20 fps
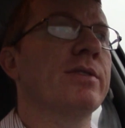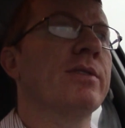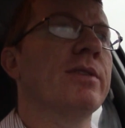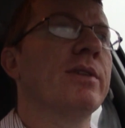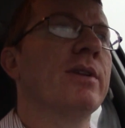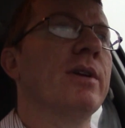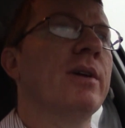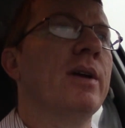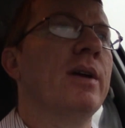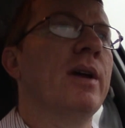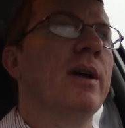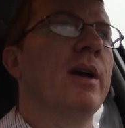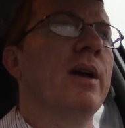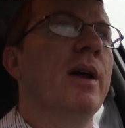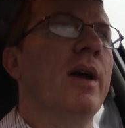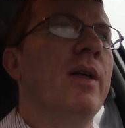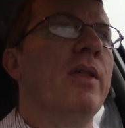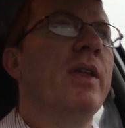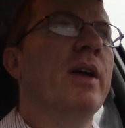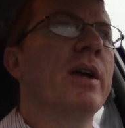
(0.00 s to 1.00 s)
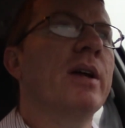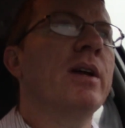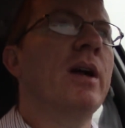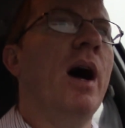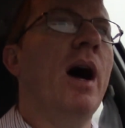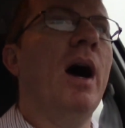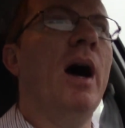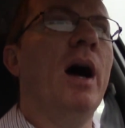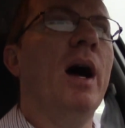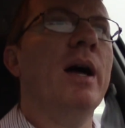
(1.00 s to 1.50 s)
then
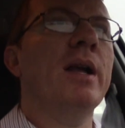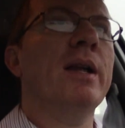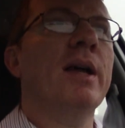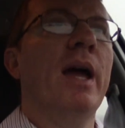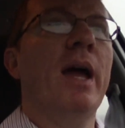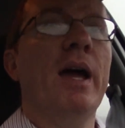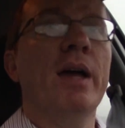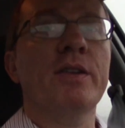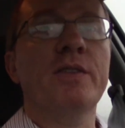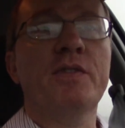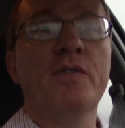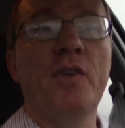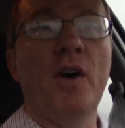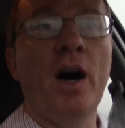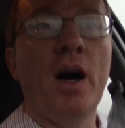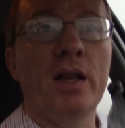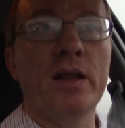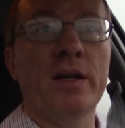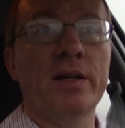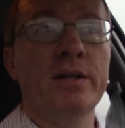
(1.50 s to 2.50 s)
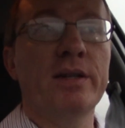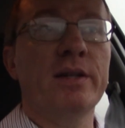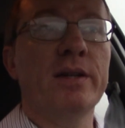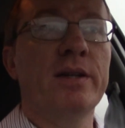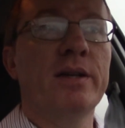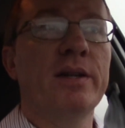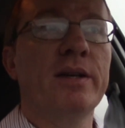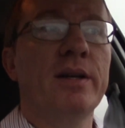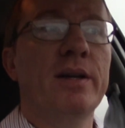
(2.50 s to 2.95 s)
God has fallen